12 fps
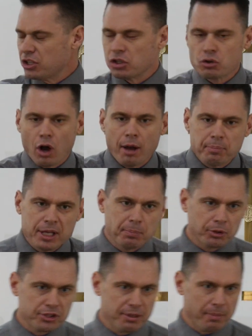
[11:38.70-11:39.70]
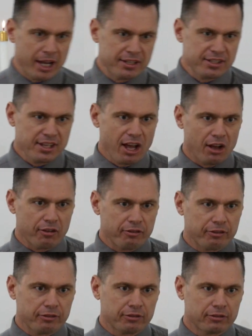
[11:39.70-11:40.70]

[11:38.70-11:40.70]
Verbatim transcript: to draw people to myself.